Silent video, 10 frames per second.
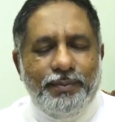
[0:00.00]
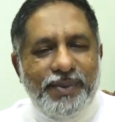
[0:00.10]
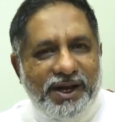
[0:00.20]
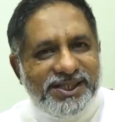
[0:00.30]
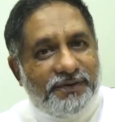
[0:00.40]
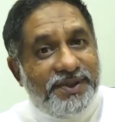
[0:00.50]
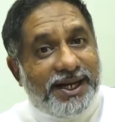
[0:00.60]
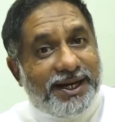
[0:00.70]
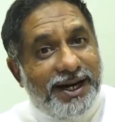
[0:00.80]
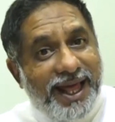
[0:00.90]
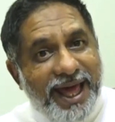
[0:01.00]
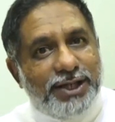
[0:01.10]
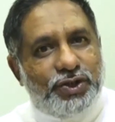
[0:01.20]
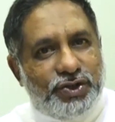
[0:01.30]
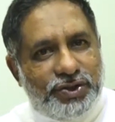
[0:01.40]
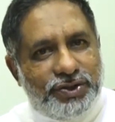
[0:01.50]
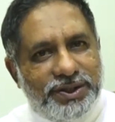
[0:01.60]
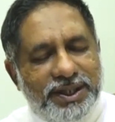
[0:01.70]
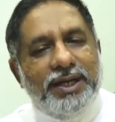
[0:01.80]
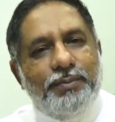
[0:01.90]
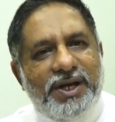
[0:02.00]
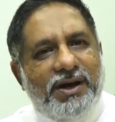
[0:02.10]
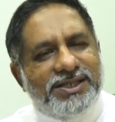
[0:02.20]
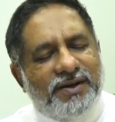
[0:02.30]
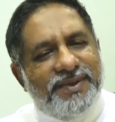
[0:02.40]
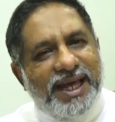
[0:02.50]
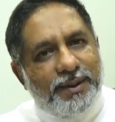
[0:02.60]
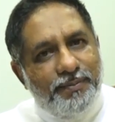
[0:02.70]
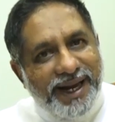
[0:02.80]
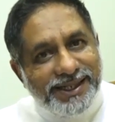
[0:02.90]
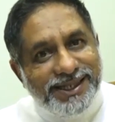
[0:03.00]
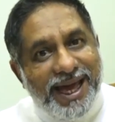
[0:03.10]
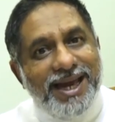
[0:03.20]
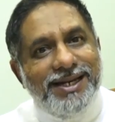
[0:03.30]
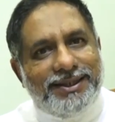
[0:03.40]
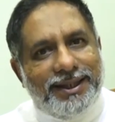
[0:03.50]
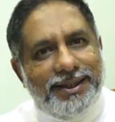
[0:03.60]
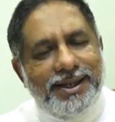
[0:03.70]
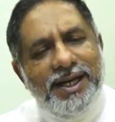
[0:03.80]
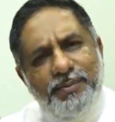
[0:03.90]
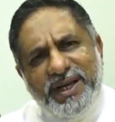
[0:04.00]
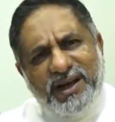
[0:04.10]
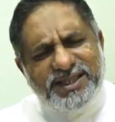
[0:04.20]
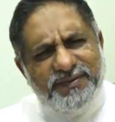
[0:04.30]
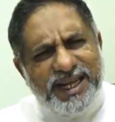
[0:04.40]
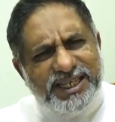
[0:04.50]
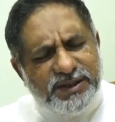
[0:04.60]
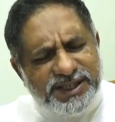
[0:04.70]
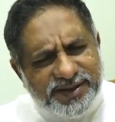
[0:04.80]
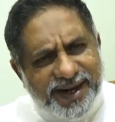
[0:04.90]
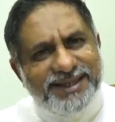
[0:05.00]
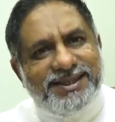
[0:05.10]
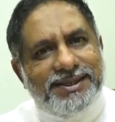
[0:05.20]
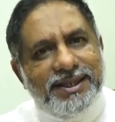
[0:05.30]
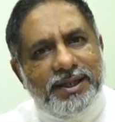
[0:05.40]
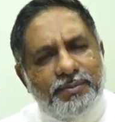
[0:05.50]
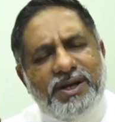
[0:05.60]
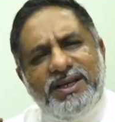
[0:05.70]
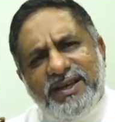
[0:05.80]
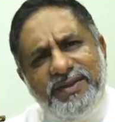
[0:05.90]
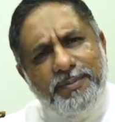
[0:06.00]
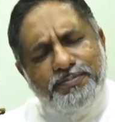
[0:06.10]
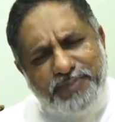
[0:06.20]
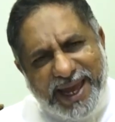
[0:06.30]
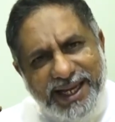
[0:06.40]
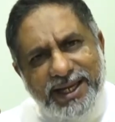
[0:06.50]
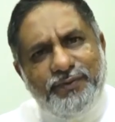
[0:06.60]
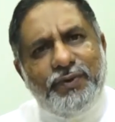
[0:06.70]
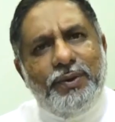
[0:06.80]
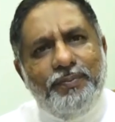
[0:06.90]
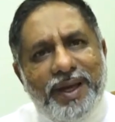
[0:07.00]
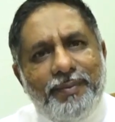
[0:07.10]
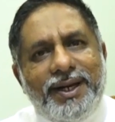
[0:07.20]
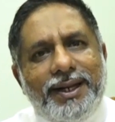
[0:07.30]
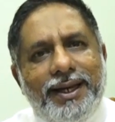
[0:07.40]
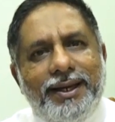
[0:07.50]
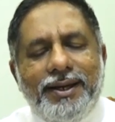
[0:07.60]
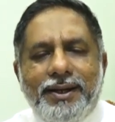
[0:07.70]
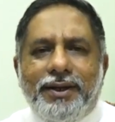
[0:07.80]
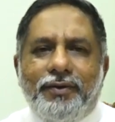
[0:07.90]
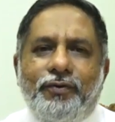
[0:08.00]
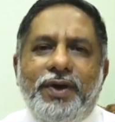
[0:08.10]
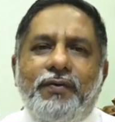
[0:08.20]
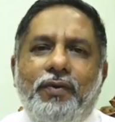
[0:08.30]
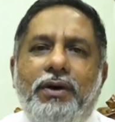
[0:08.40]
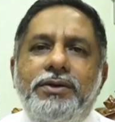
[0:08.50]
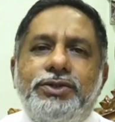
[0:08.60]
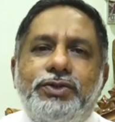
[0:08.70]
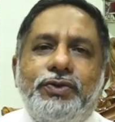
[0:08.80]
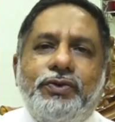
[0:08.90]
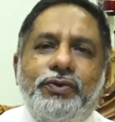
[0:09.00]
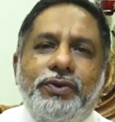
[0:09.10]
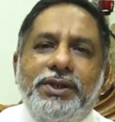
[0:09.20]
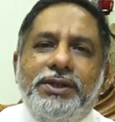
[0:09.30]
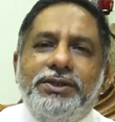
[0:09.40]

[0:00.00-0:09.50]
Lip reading: Because of the clash, because of that mentality, because of that stress, because of that painful memory, we want to